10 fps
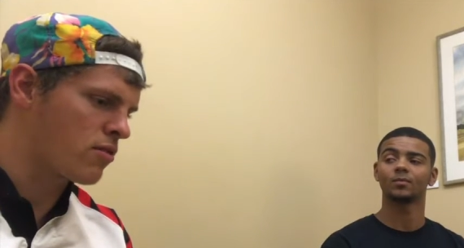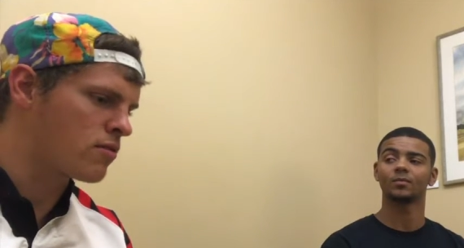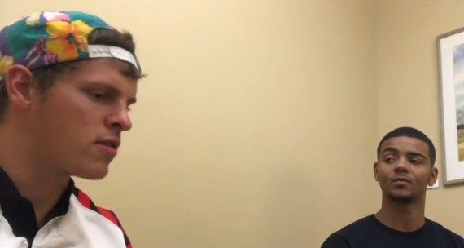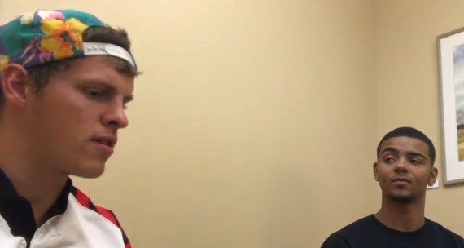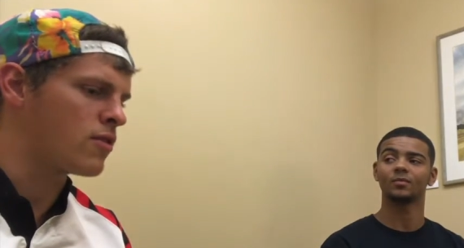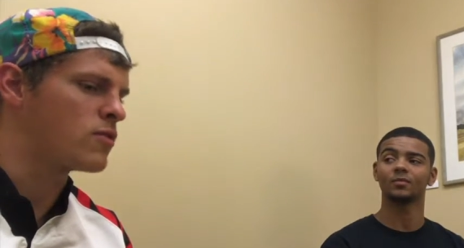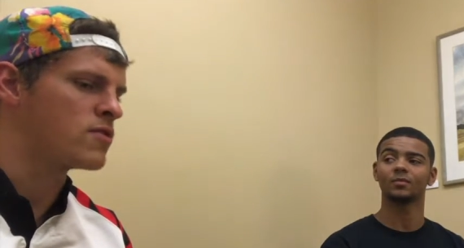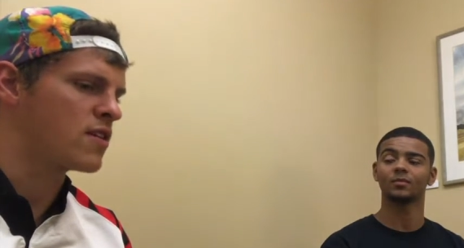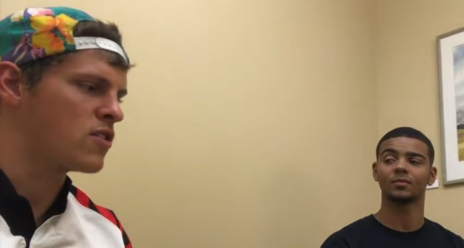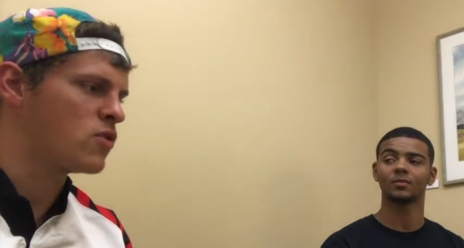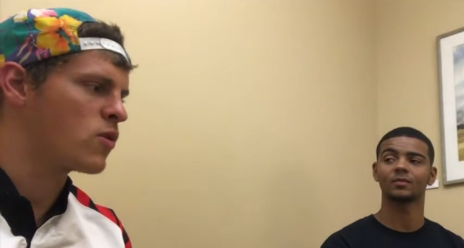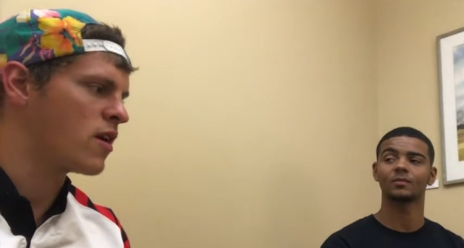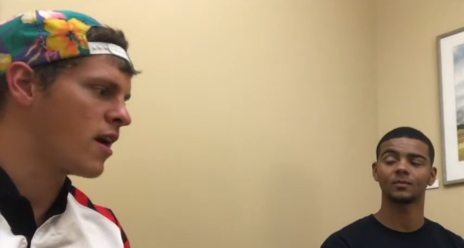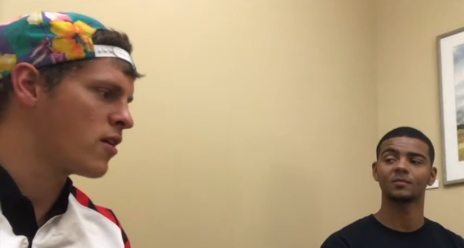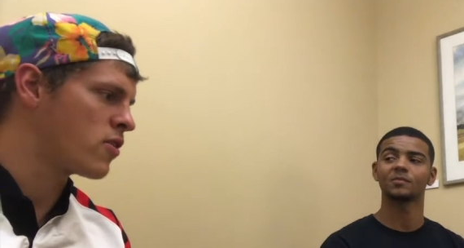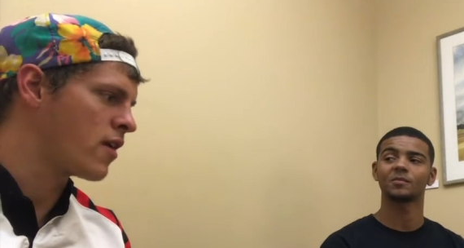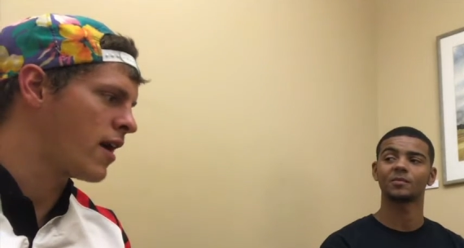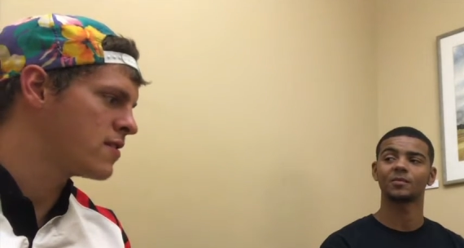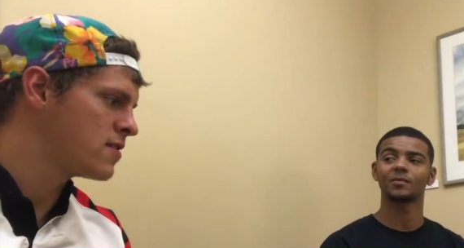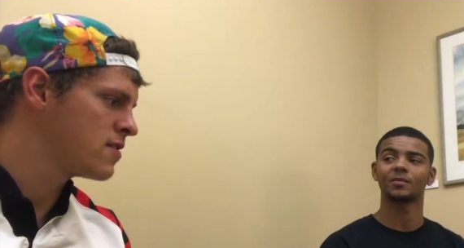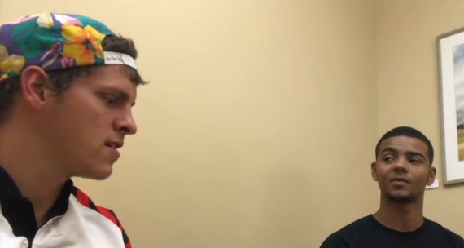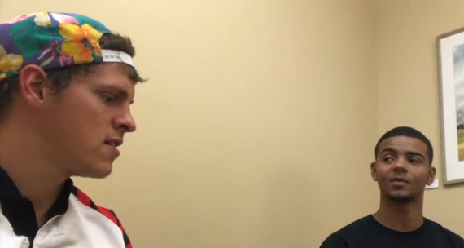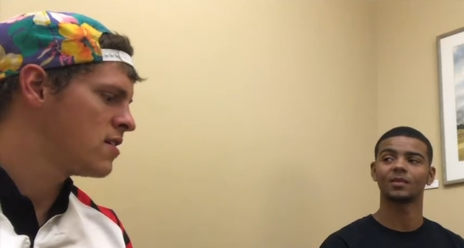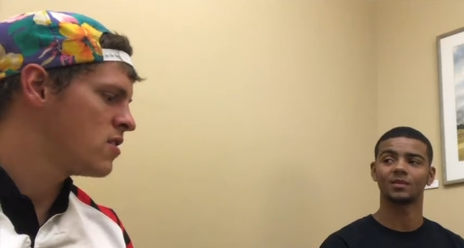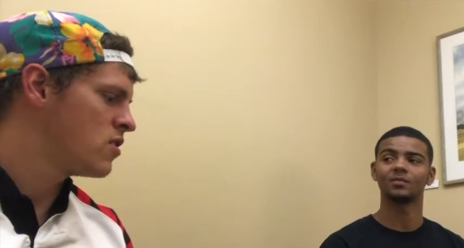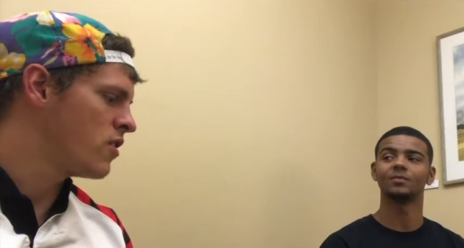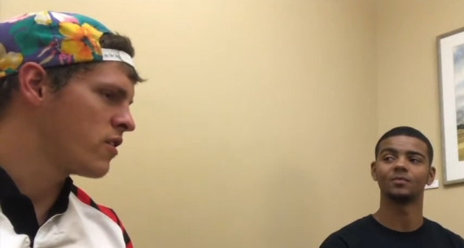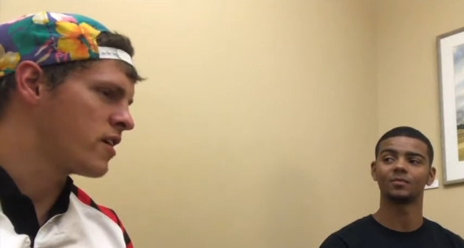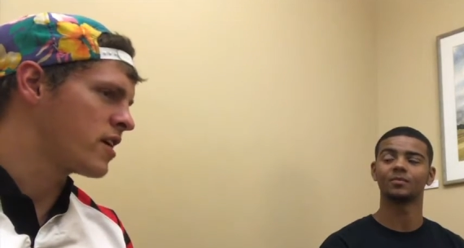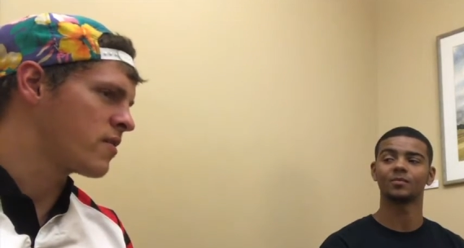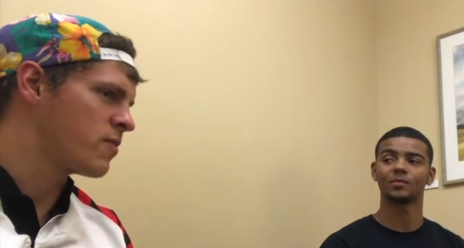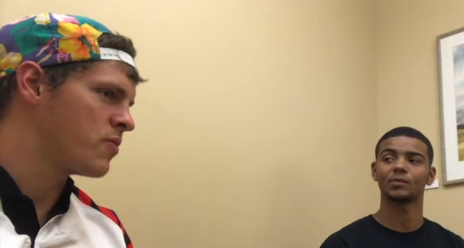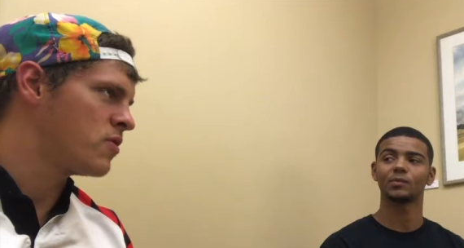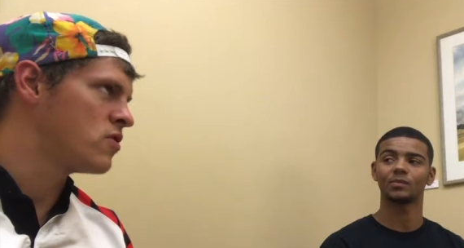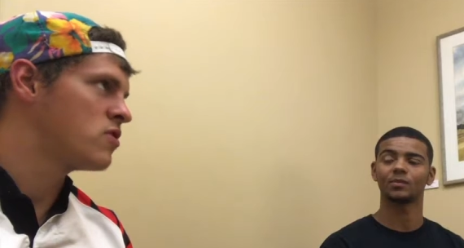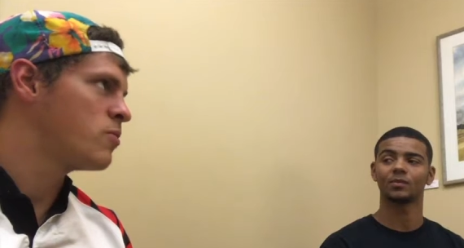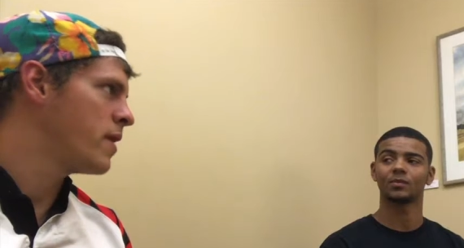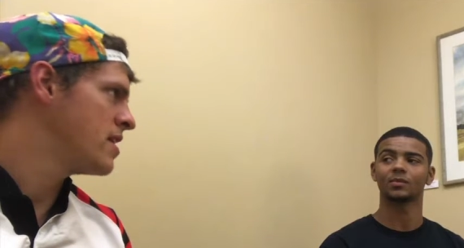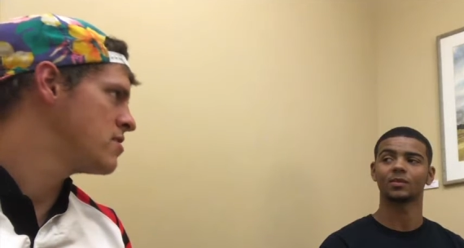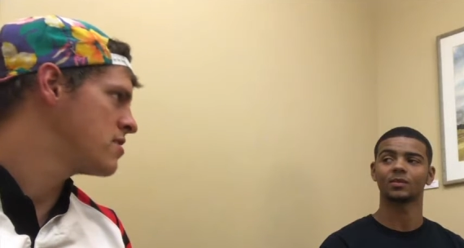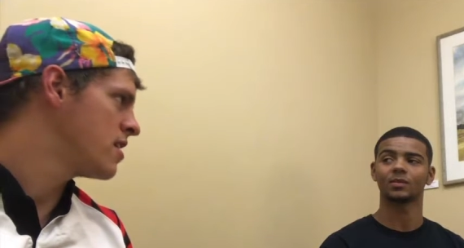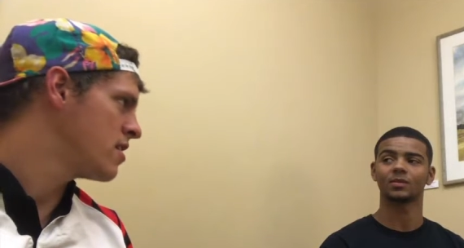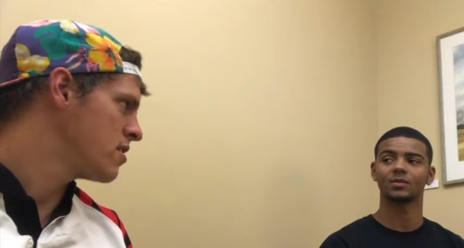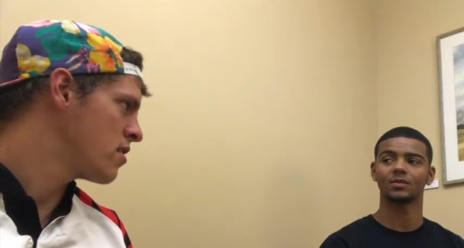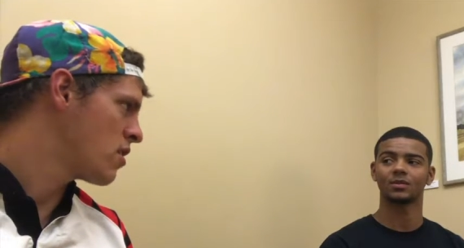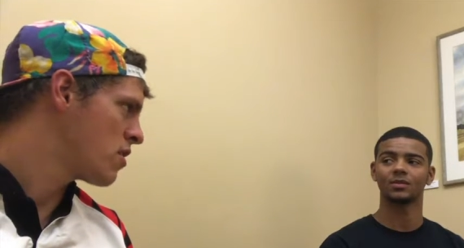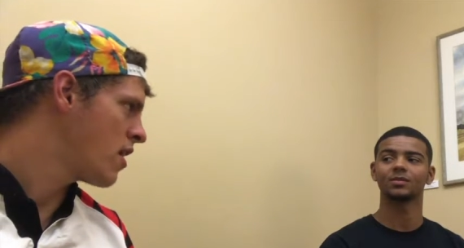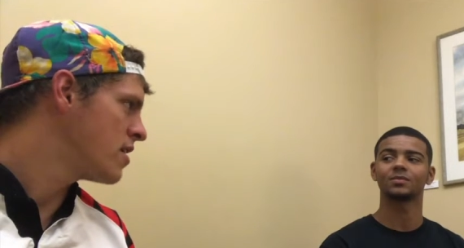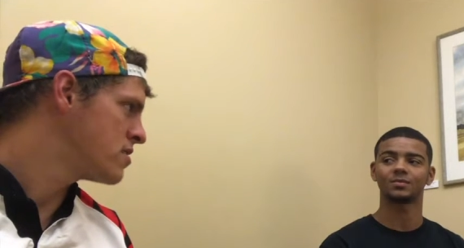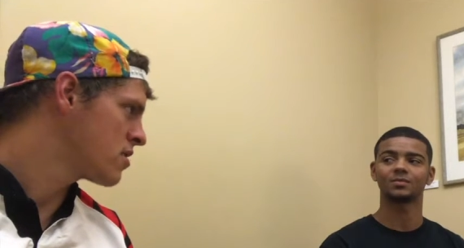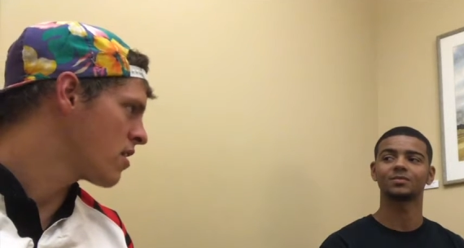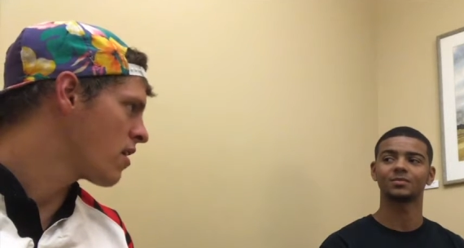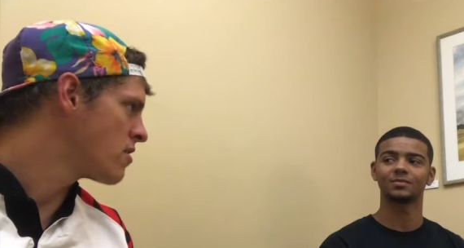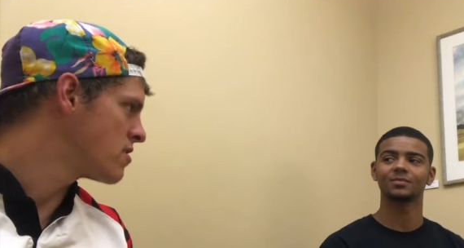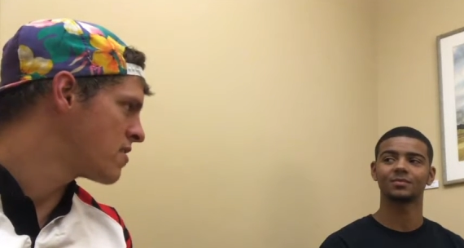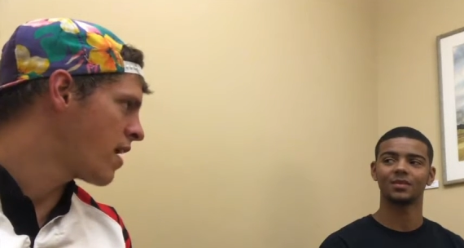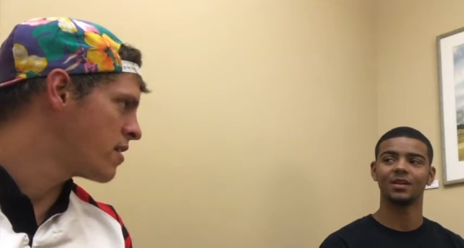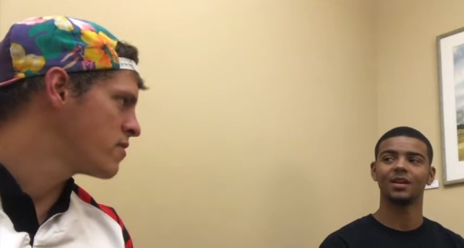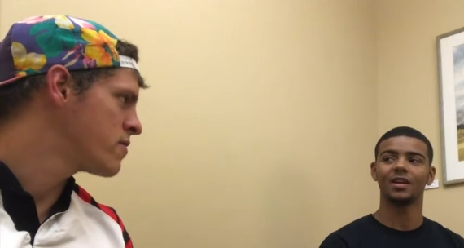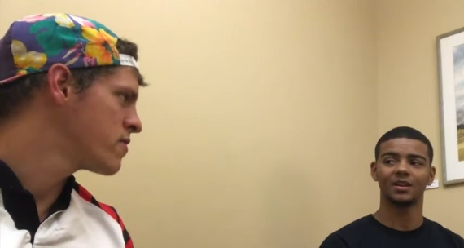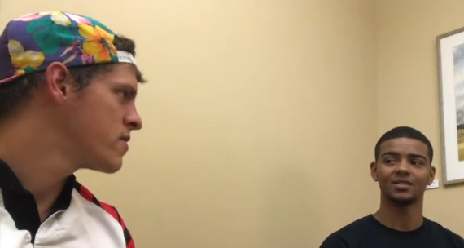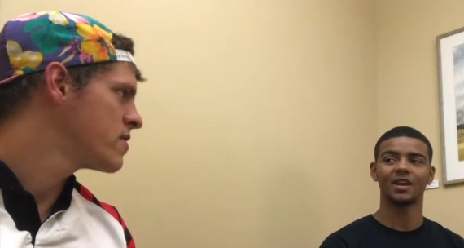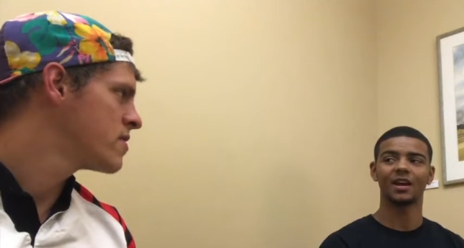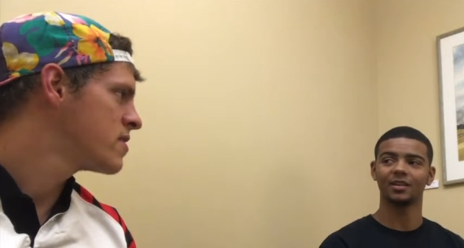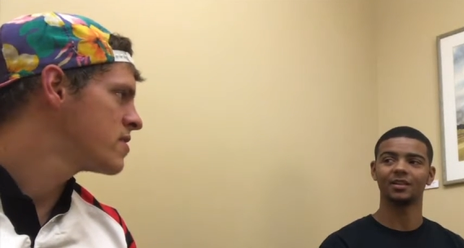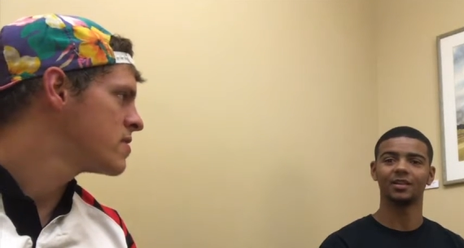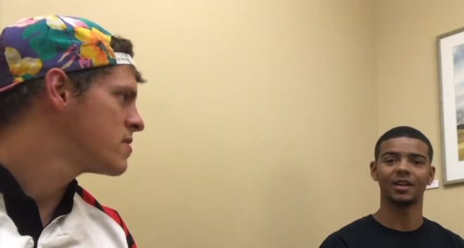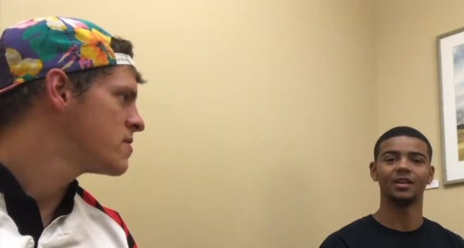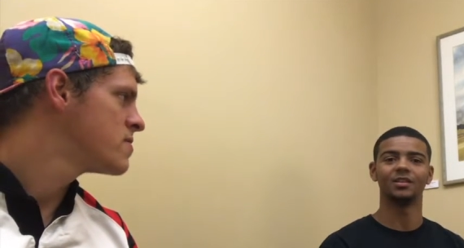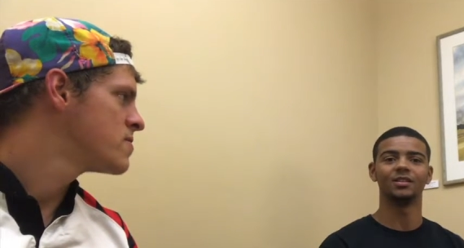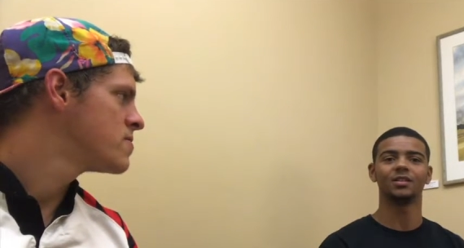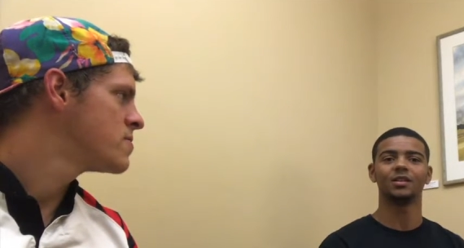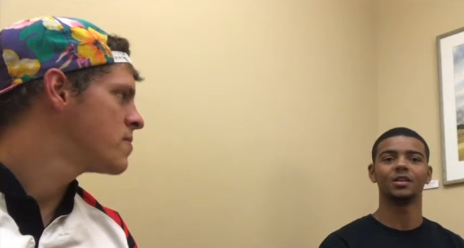Speaker 1: through to you is that you are not your thoughts you're like the space that thoughts occur inside
Speaker 2: of. Exactly. And